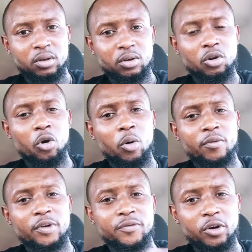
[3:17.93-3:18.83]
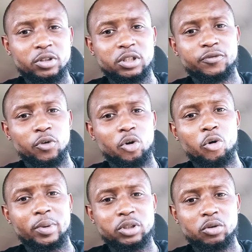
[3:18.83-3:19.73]
You go in reverse just for a little
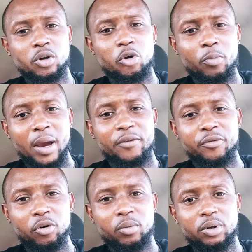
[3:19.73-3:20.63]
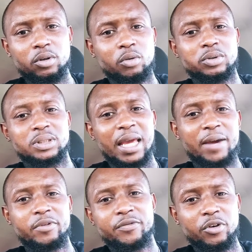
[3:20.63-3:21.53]
bit so you can go back forward. You don't stay
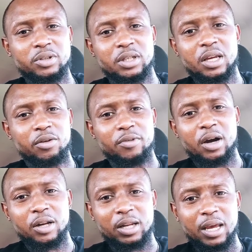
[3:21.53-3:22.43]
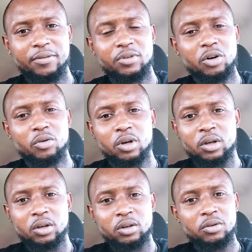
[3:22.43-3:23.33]
in reverse and get around in life. No.
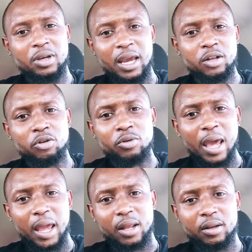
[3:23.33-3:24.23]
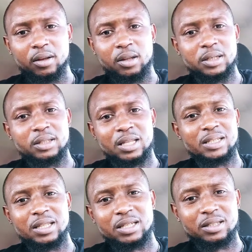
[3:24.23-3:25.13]
You can't do that.
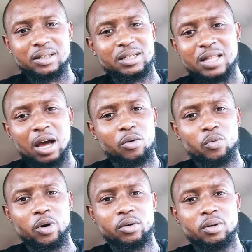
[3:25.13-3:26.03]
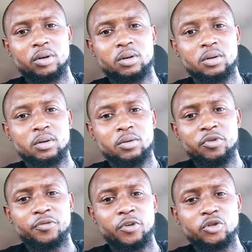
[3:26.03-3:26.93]
That's not going to work.
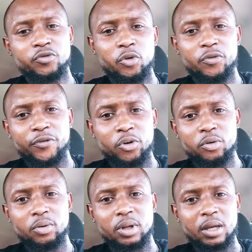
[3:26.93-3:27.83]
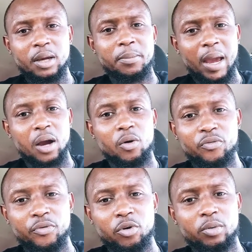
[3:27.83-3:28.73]
Reverse for a few and get back and go
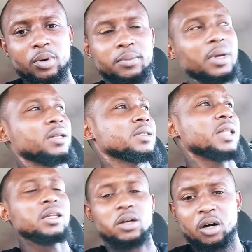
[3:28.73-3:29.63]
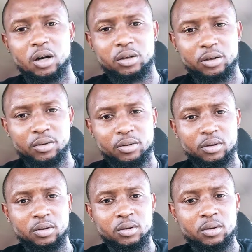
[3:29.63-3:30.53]
forward, man. Just like the car did.
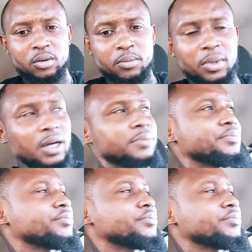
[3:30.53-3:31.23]
But